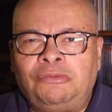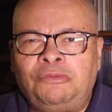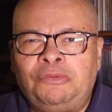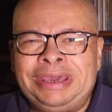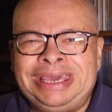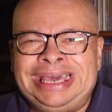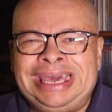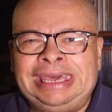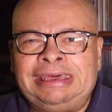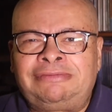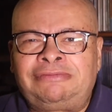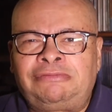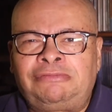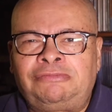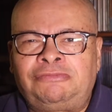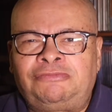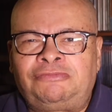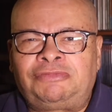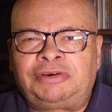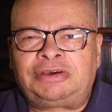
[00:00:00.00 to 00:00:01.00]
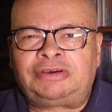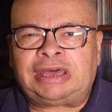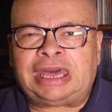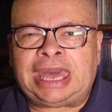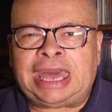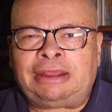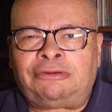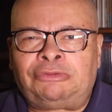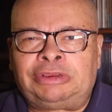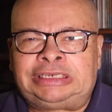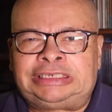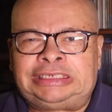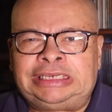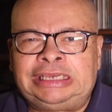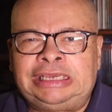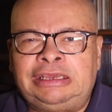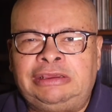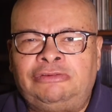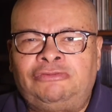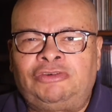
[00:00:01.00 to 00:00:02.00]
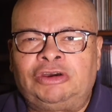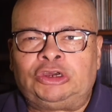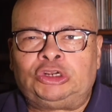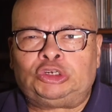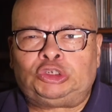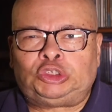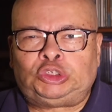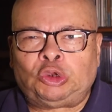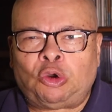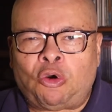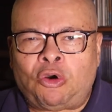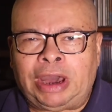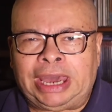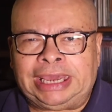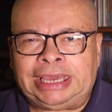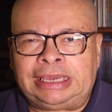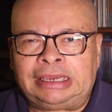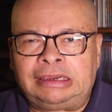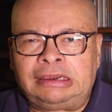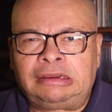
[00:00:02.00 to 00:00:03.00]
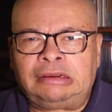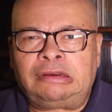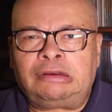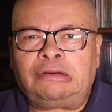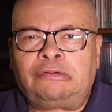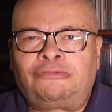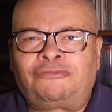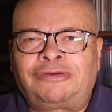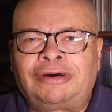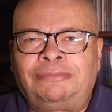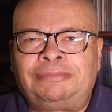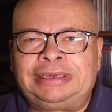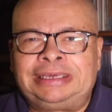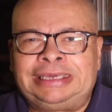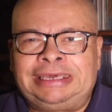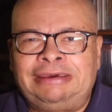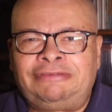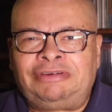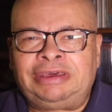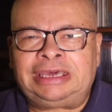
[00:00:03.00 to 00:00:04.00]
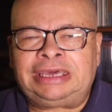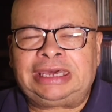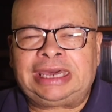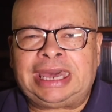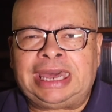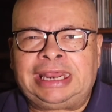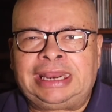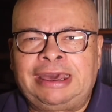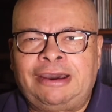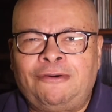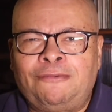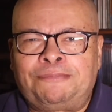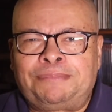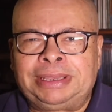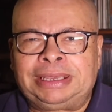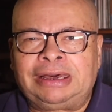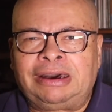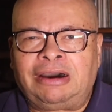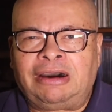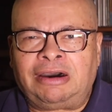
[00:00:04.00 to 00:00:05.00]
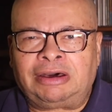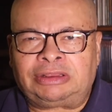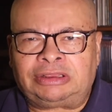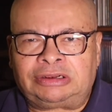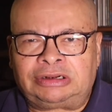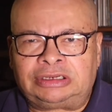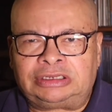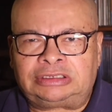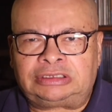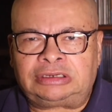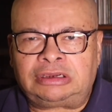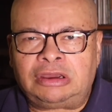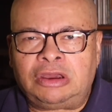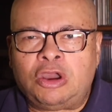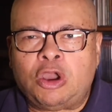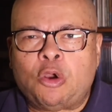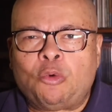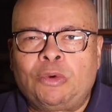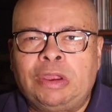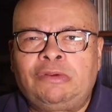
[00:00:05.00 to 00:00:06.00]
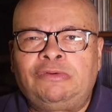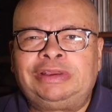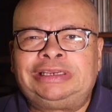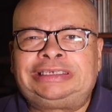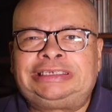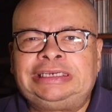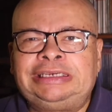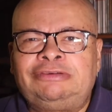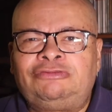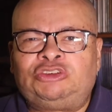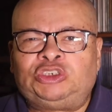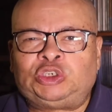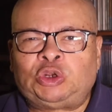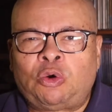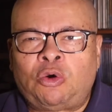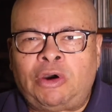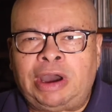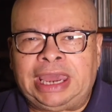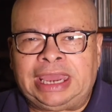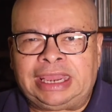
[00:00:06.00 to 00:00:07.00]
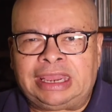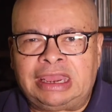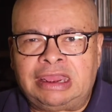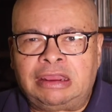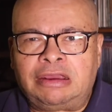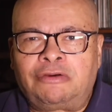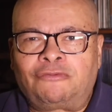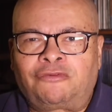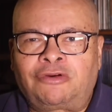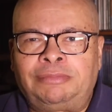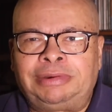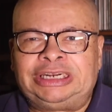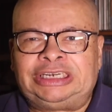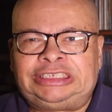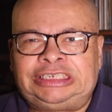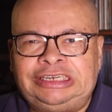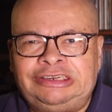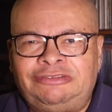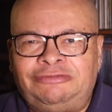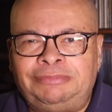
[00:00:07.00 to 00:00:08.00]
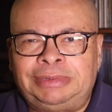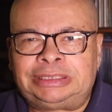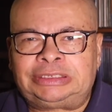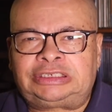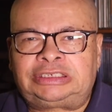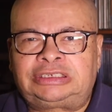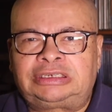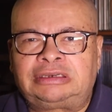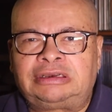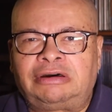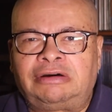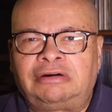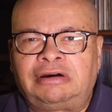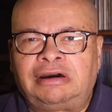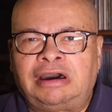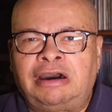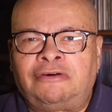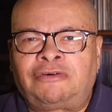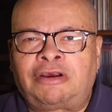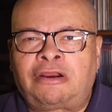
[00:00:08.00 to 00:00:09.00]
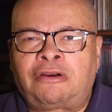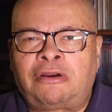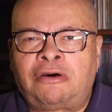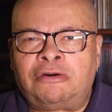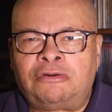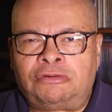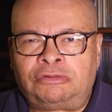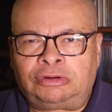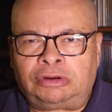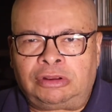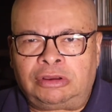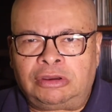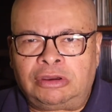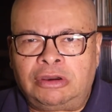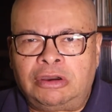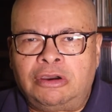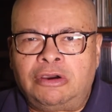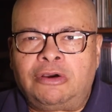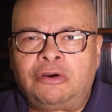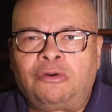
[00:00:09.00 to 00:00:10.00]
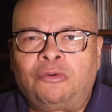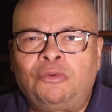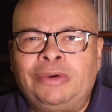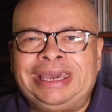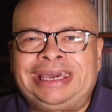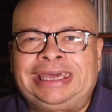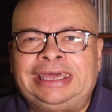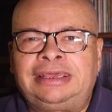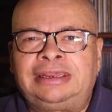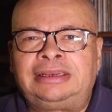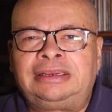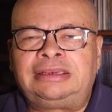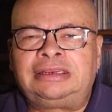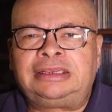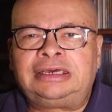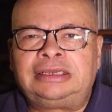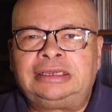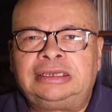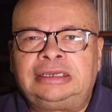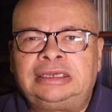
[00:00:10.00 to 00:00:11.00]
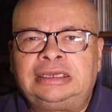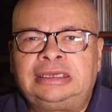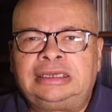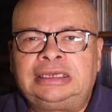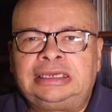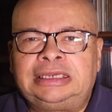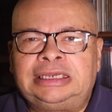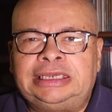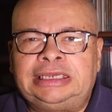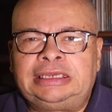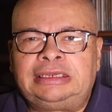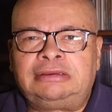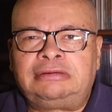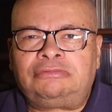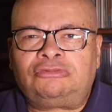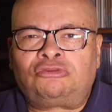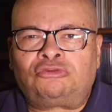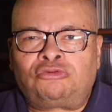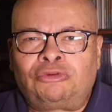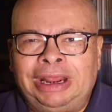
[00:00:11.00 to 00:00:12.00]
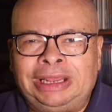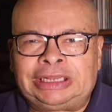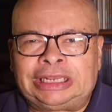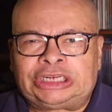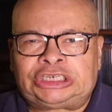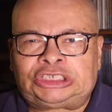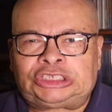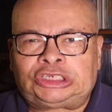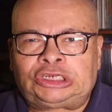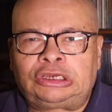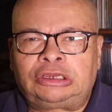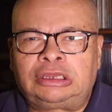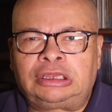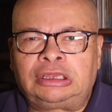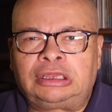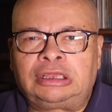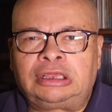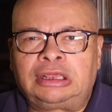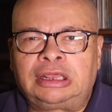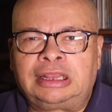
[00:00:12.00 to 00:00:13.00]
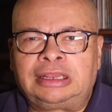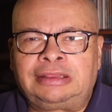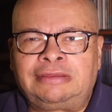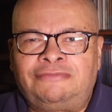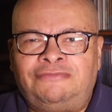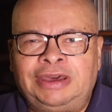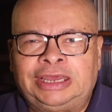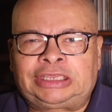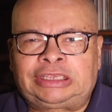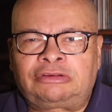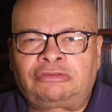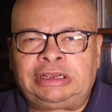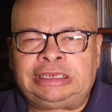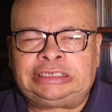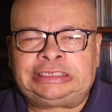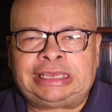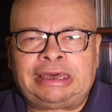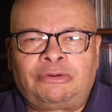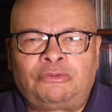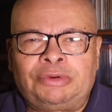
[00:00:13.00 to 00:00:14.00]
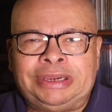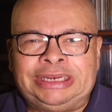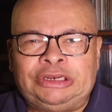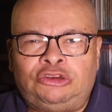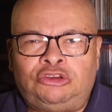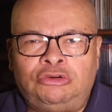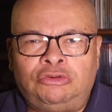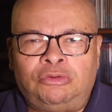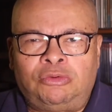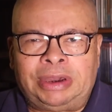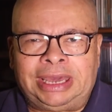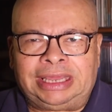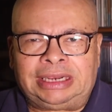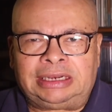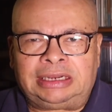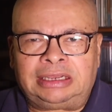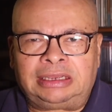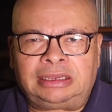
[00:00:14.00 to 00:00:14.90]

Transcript: We give and receive joy from giving and helping others. We receive joy from achievements of our own. We can relish the victories that we do win.